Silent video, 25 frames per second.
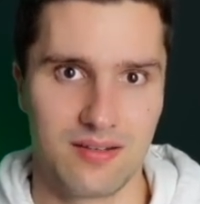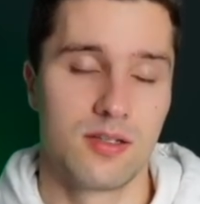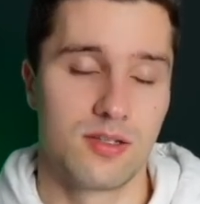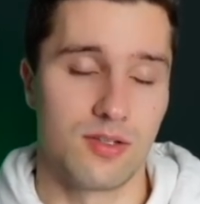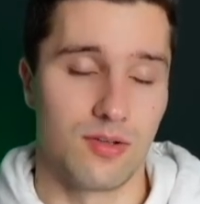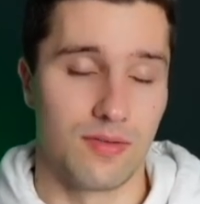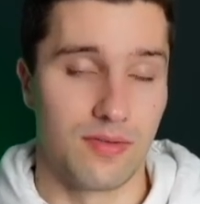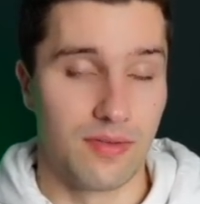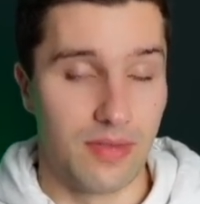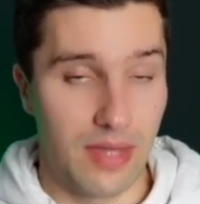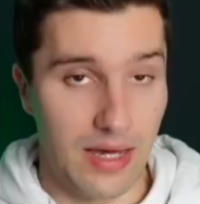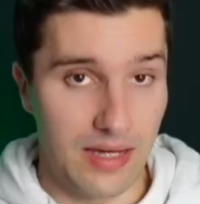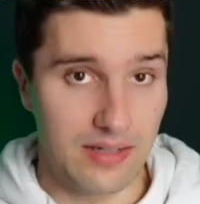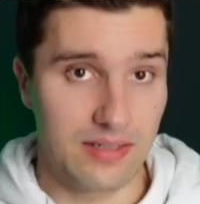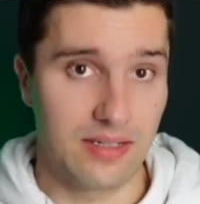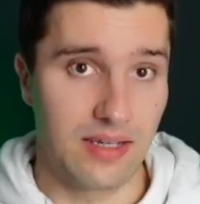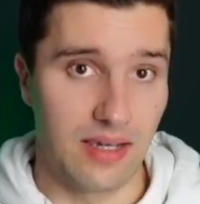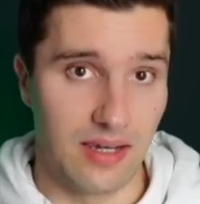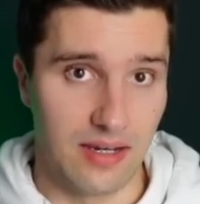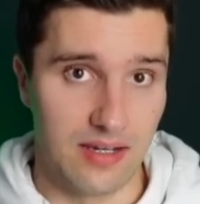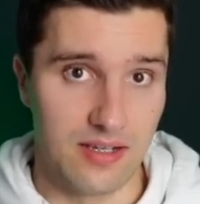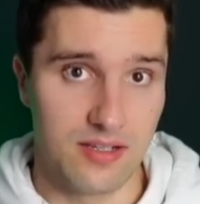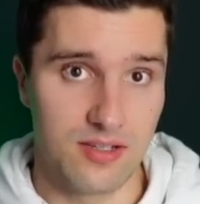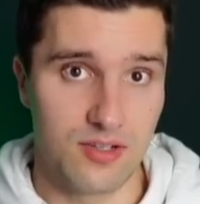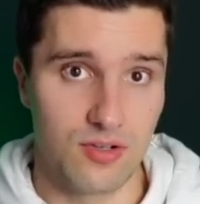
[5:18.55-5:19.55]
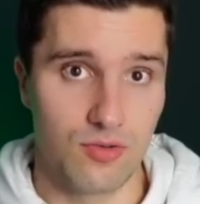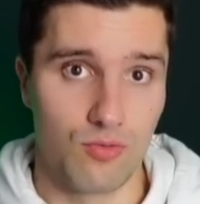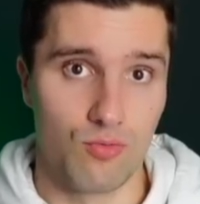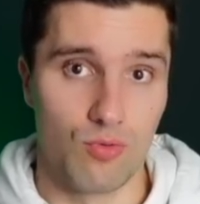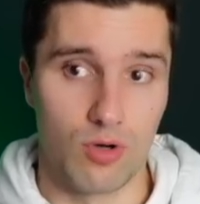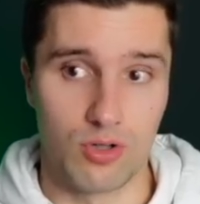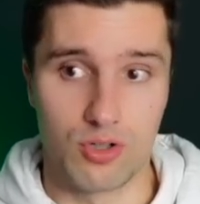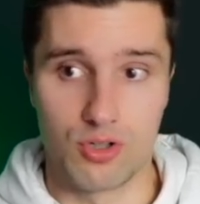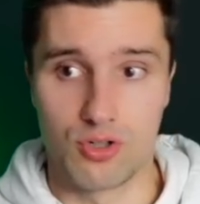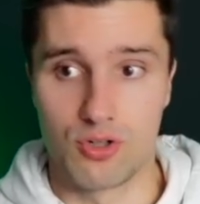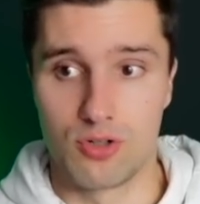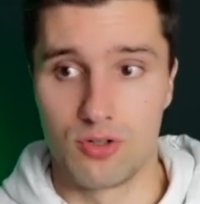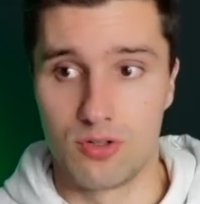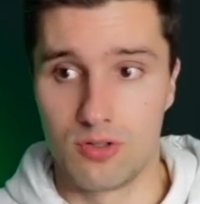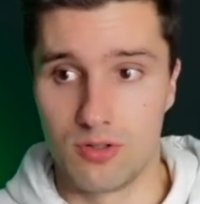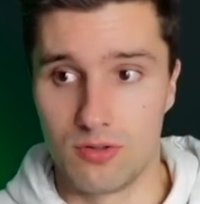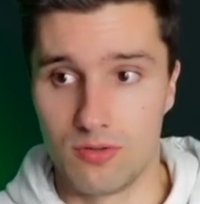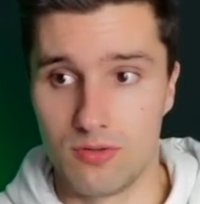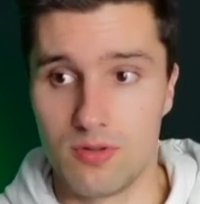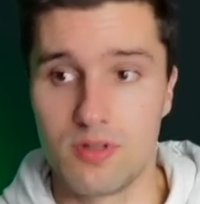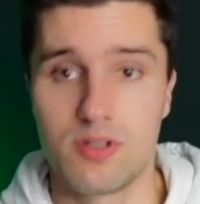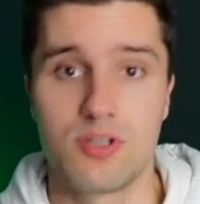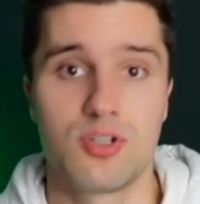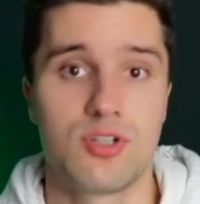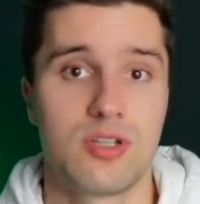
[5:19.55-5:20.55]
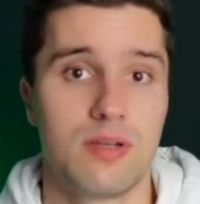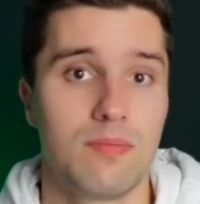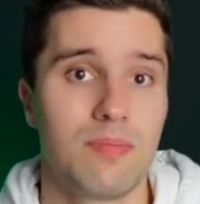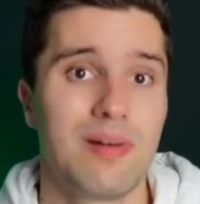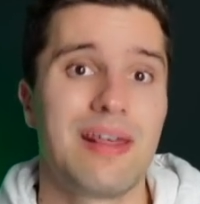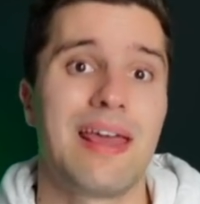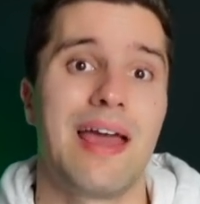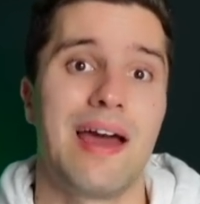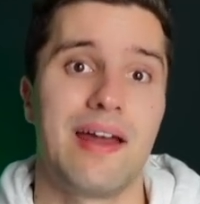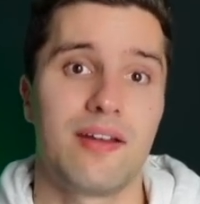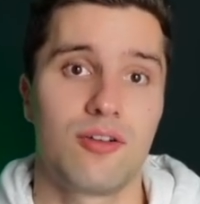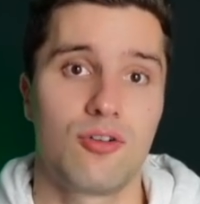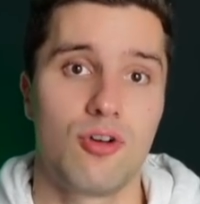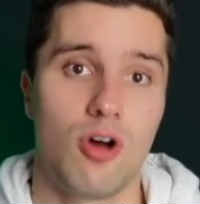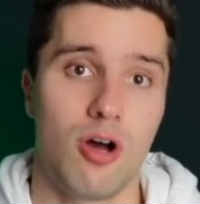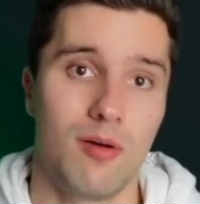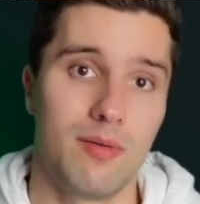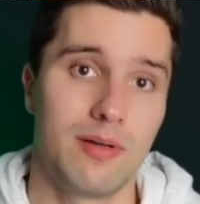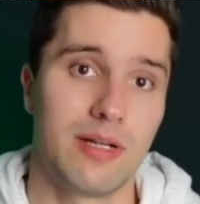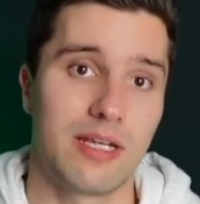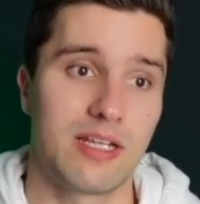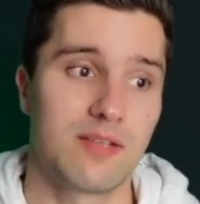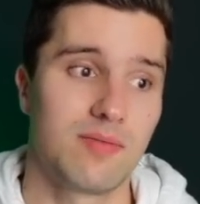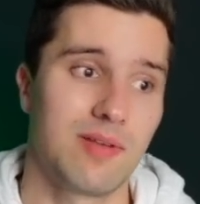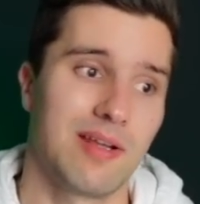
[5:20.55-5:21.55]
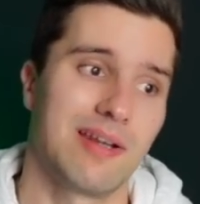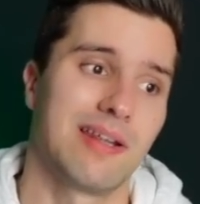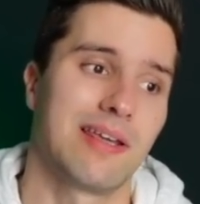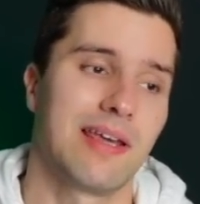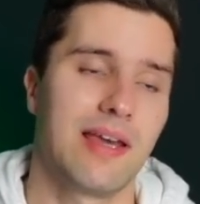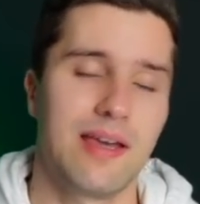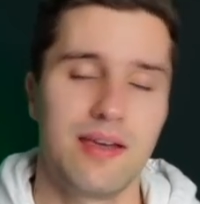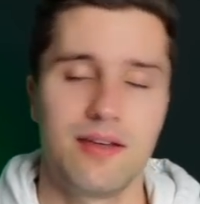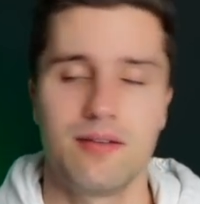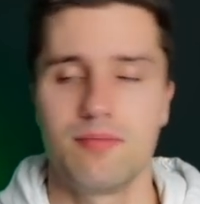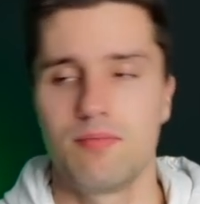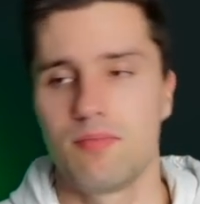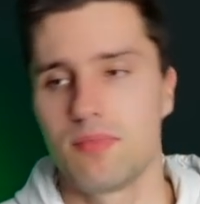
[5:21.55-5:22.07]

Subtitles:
So in that case, what you should do is simply add a comment explaining, hey,